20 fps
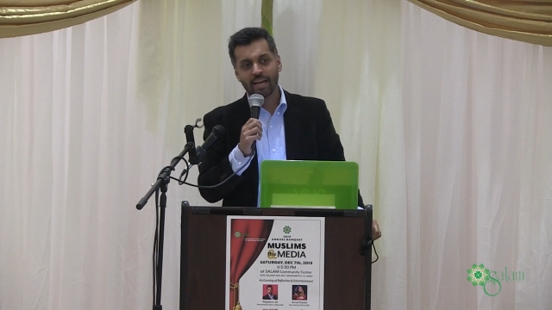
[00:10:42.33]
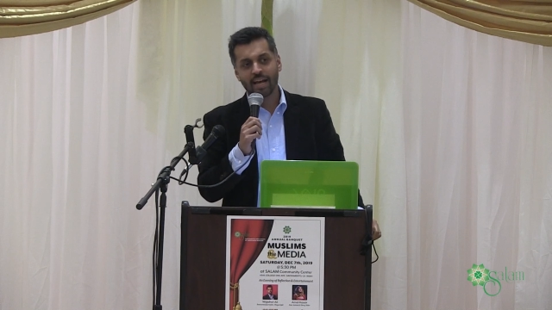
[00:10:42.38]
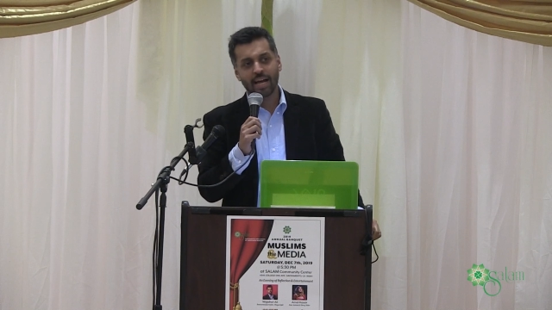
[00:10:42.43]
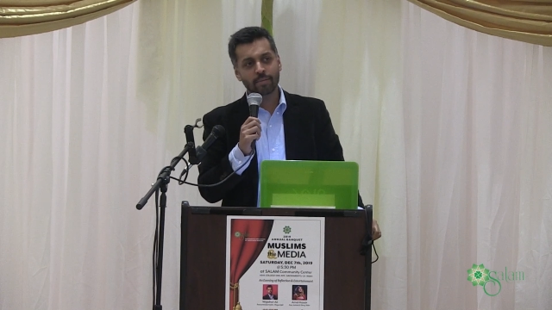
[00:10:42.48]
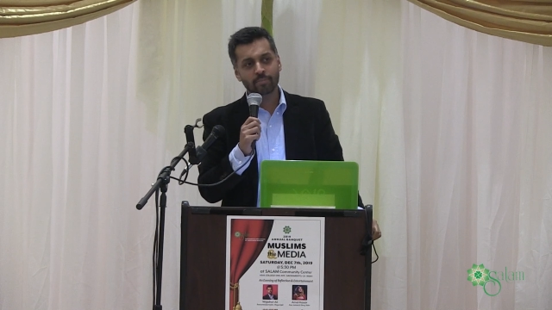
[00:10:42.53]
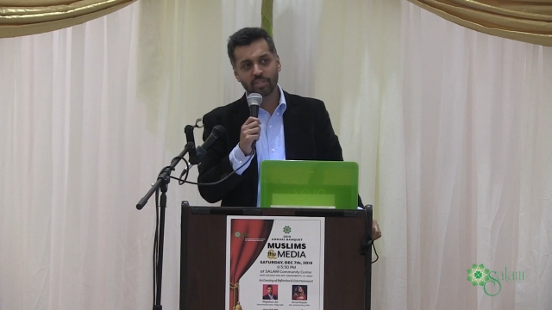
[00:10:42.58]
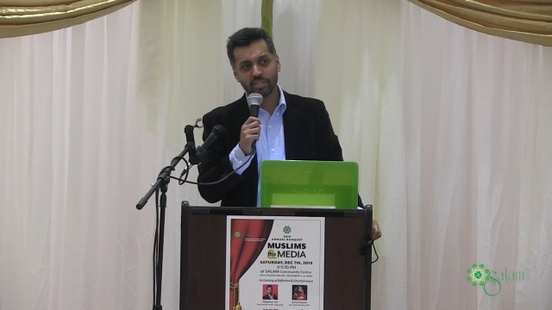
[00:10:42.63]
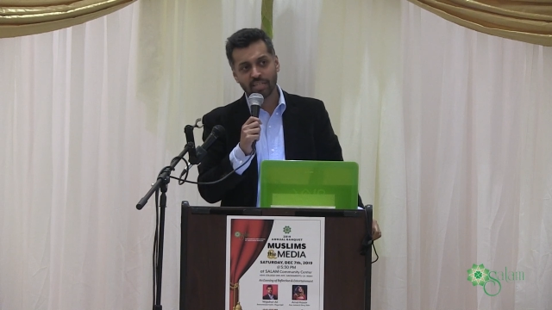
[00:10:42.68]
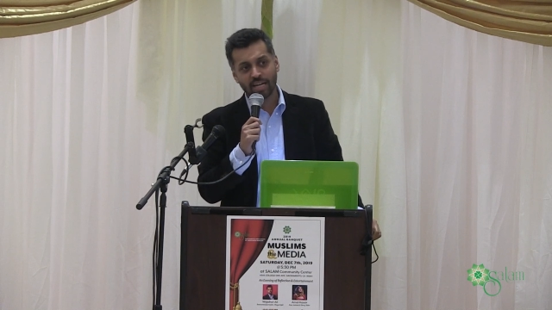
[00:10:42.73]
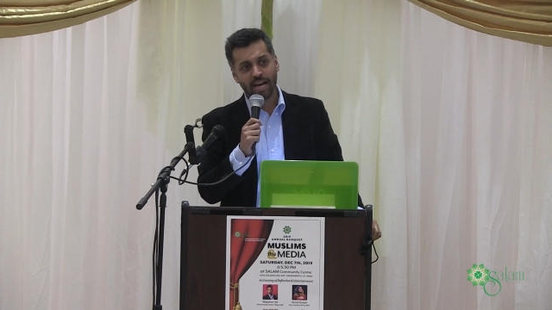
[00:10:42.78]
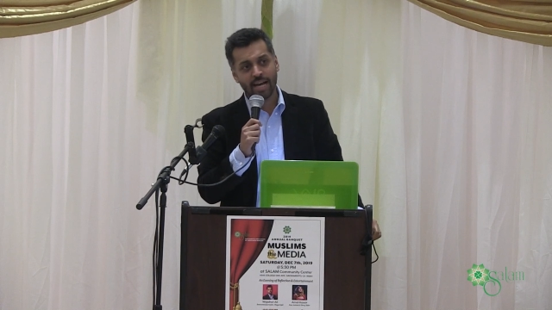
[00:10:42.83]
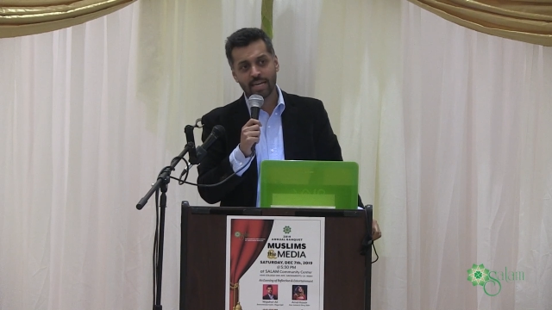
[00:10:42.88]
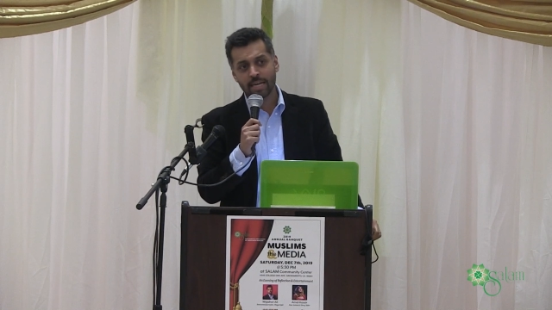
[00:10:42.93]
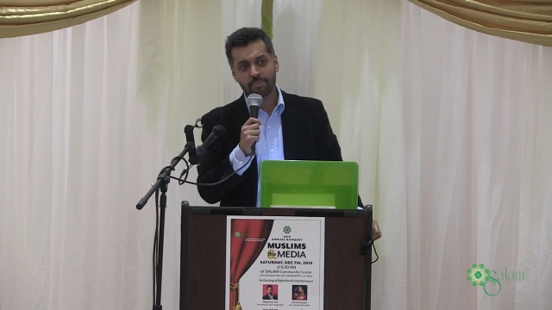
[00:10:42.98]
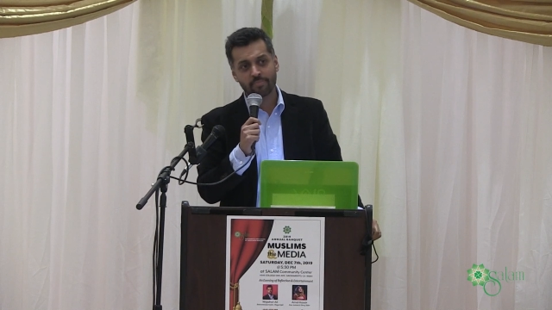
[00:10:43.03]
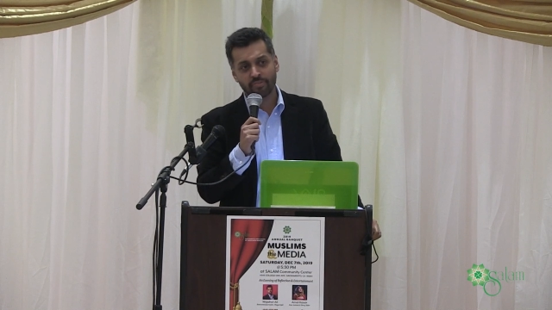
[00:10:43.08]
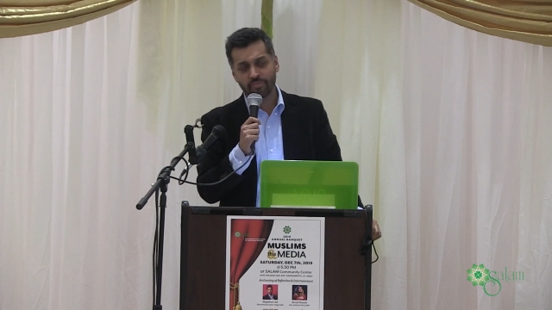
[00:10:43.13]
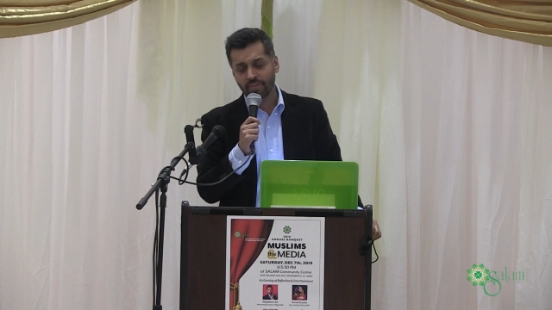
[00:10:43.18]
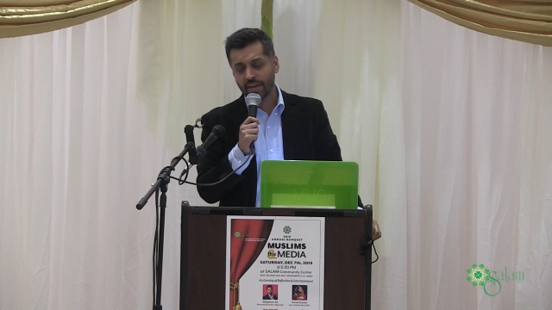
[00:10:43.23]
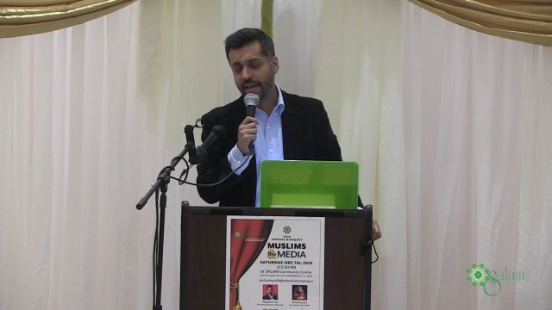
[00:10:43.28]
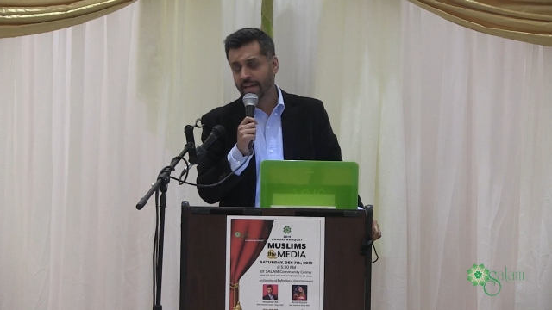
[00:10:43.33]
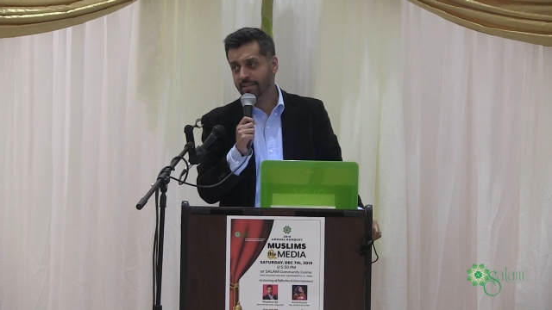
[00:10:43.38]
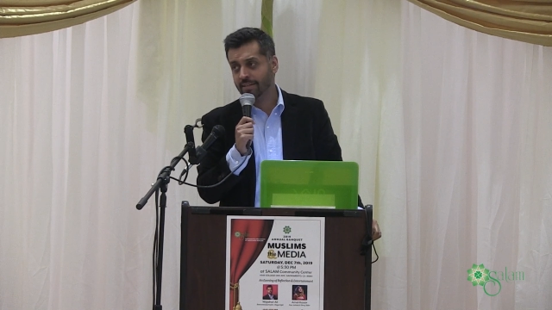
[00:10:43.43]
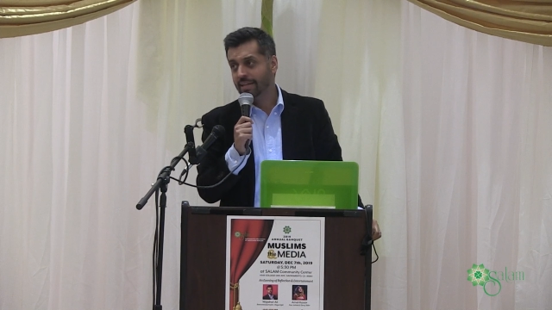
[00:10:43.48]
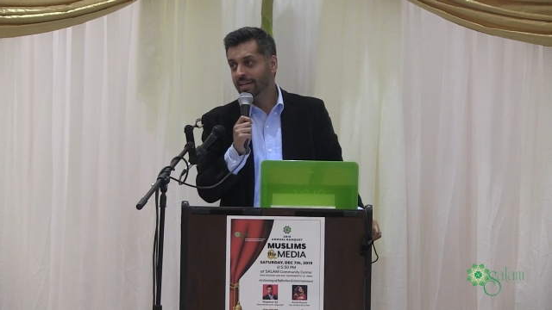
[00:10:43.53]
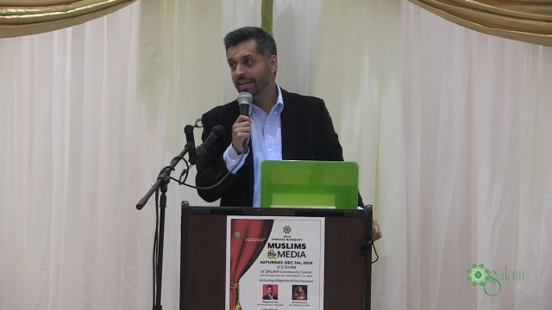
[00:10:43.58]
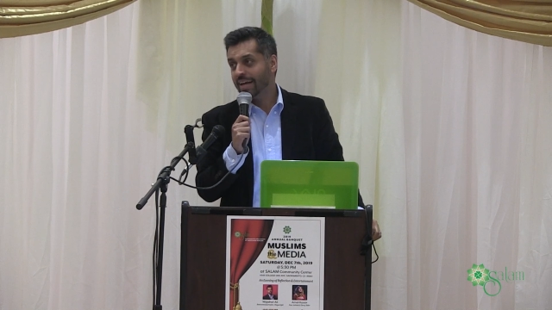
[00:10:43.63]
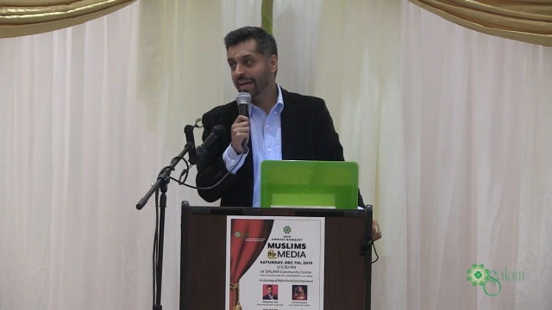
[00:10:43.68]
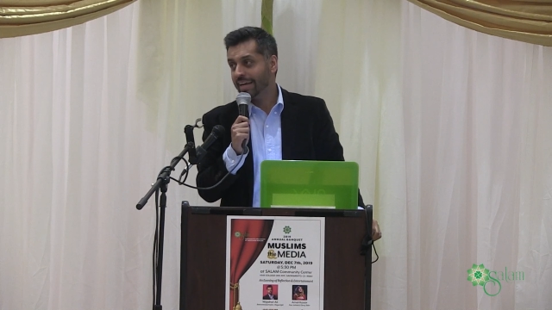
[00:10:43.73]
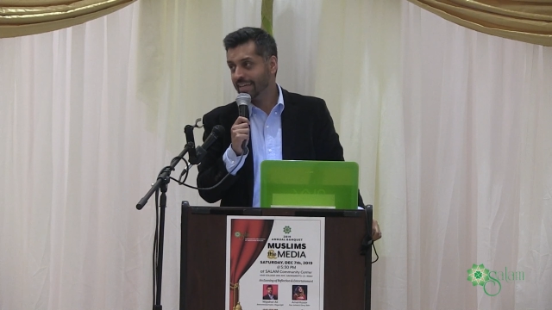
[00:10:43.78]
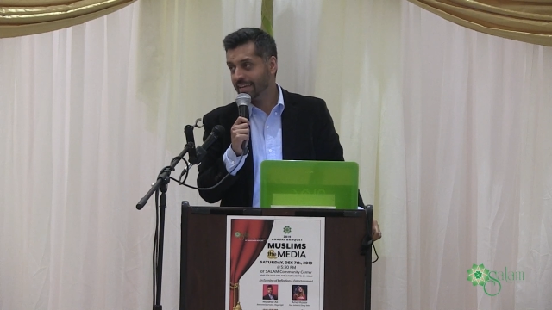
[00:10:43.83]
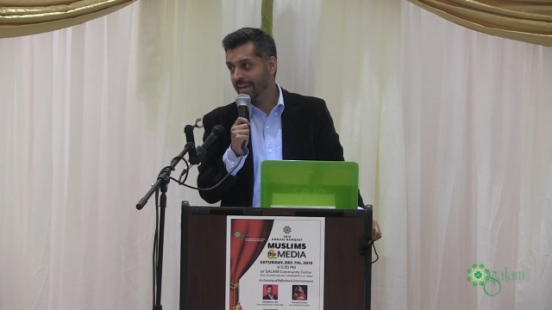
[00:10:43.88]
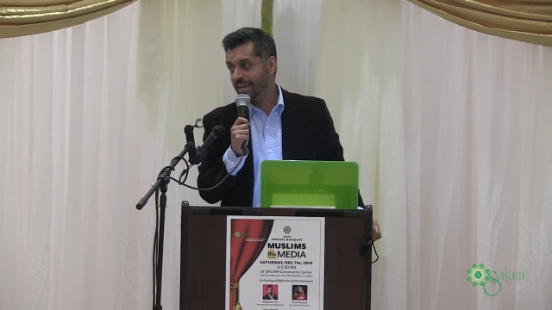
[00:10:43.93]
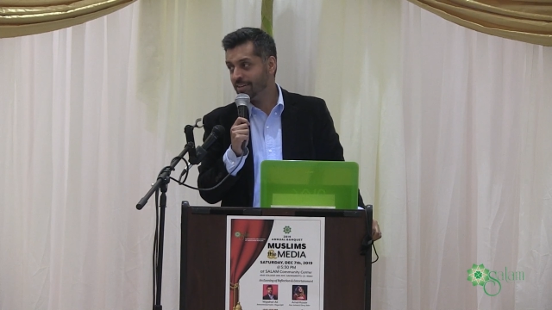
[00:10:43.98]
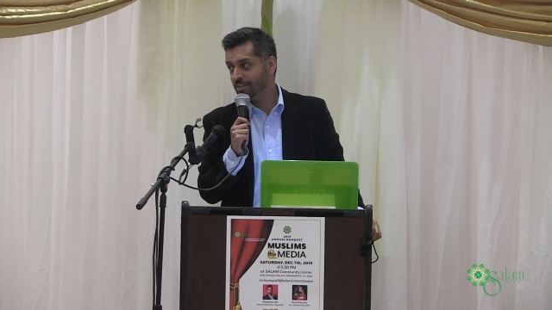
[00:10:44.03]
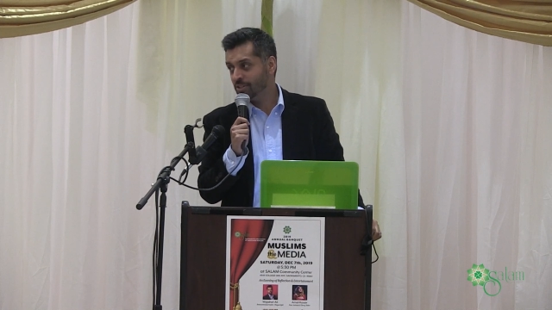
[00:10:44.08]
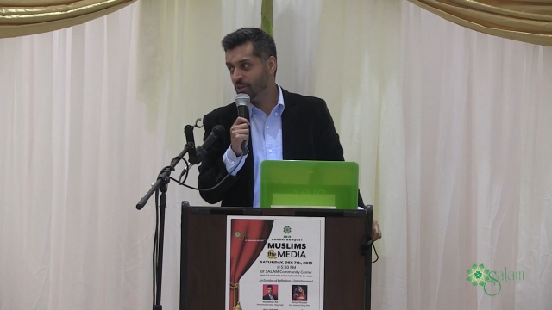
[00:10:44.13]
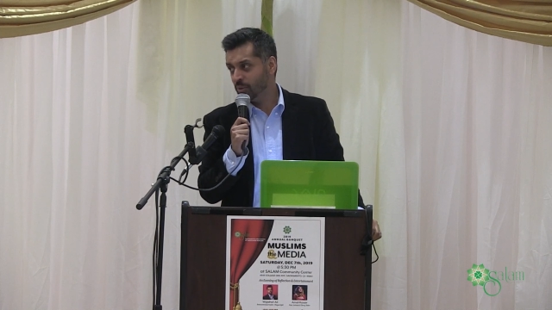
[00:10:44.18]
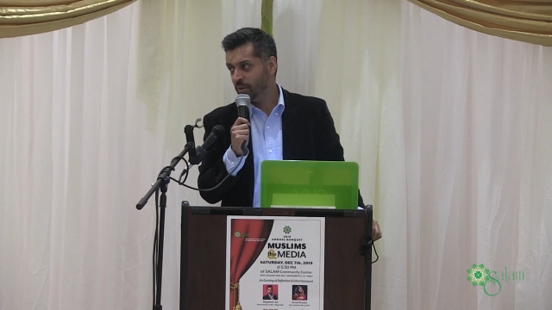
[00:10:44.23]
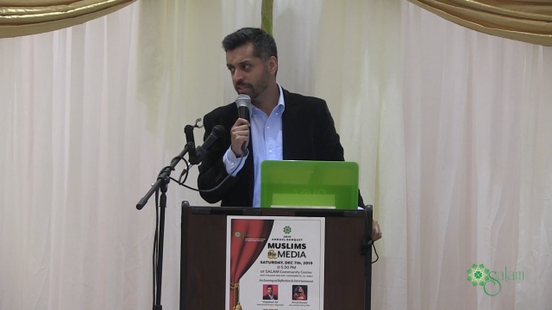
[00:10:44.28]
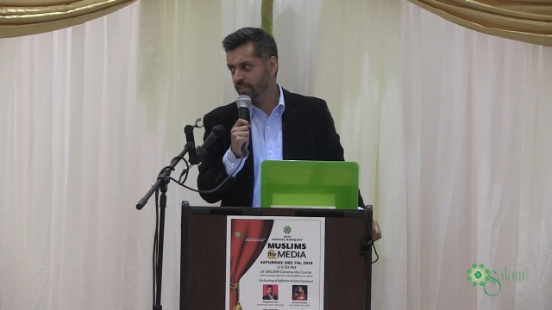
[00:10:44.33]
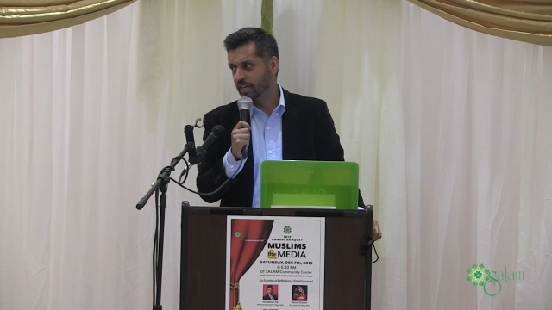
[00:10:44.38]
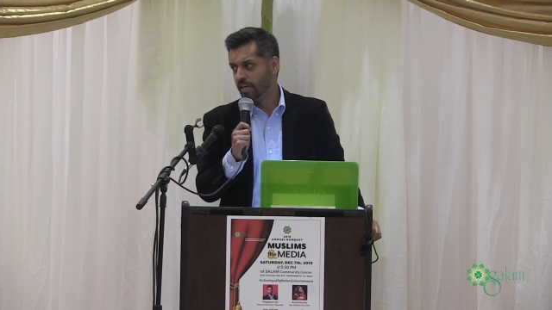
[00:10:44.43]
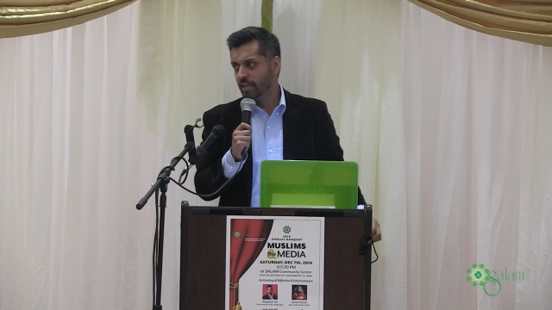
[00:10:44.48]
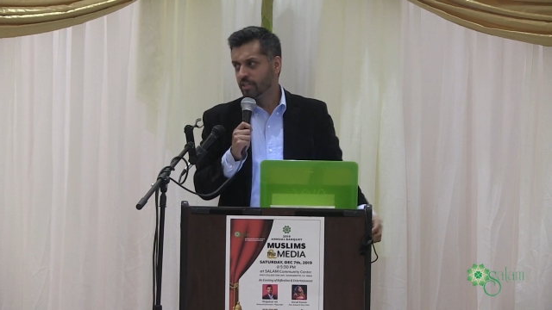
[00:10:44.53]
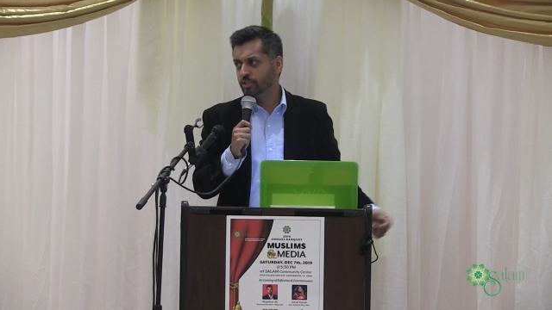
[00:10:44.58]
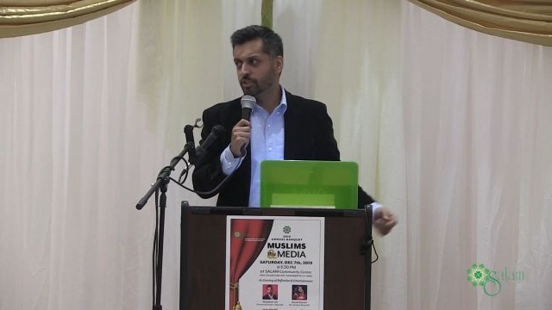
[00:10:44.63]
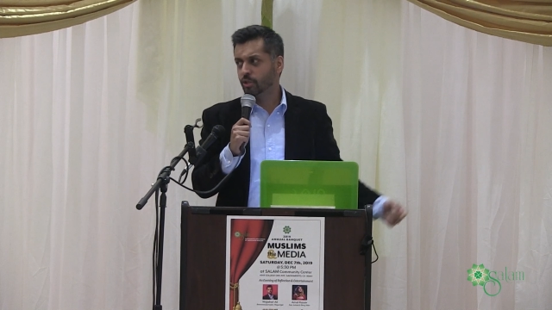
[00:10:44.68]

I'm shy, I'm fat, I can't do it.